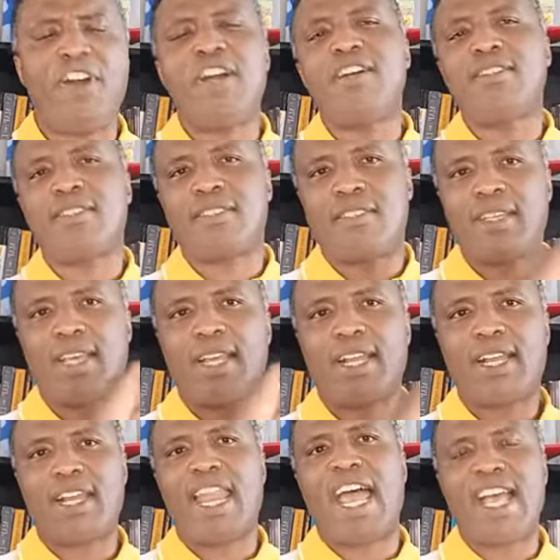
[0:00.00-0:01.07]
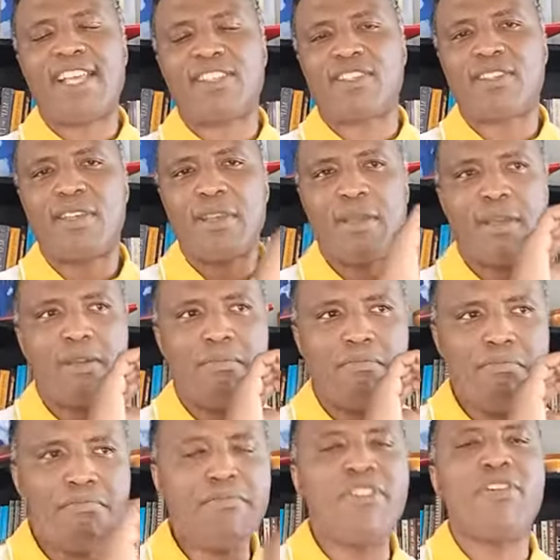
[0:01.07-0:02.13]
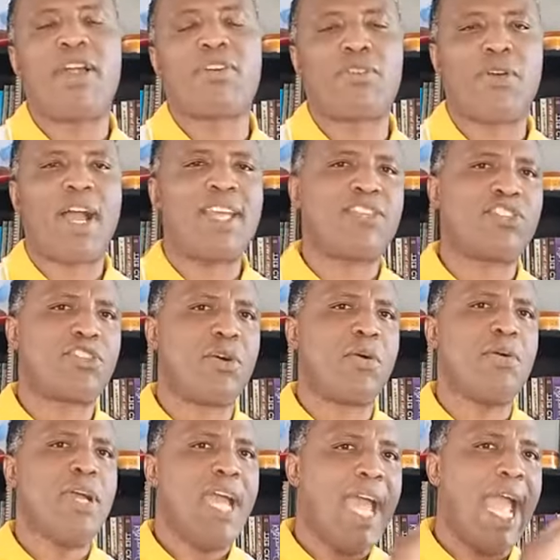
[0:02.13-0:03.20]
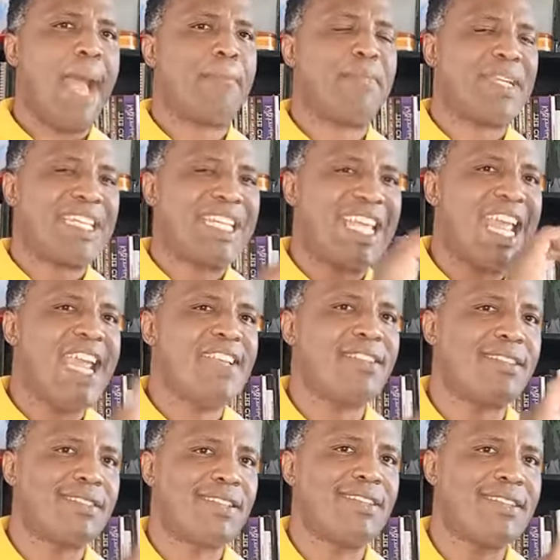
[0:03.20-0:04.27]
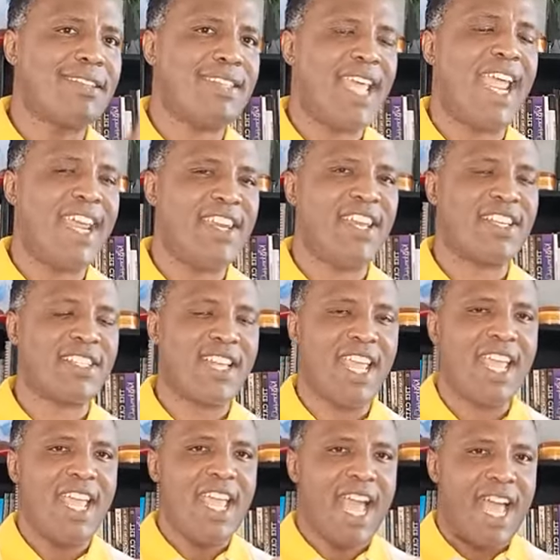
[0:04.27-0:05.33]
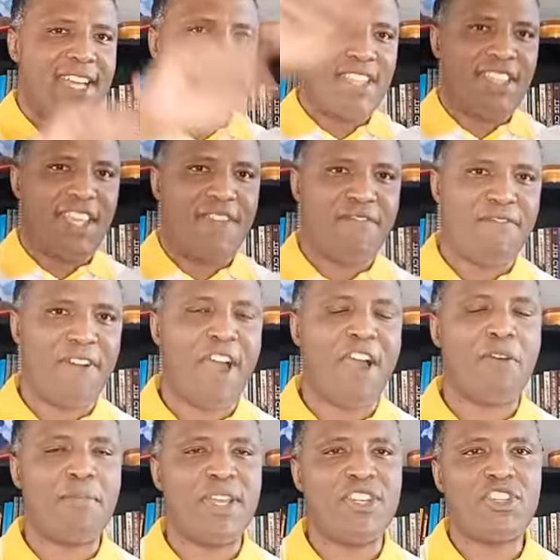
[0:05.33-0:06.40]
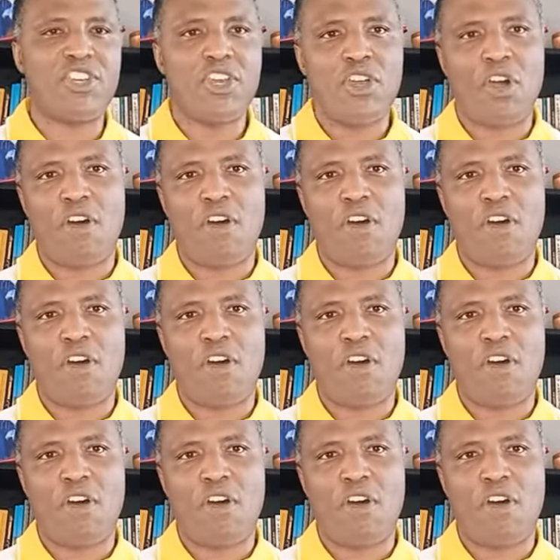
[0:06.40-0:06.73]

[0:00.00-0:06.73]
first class miracle I saw happen instantaneously under the environment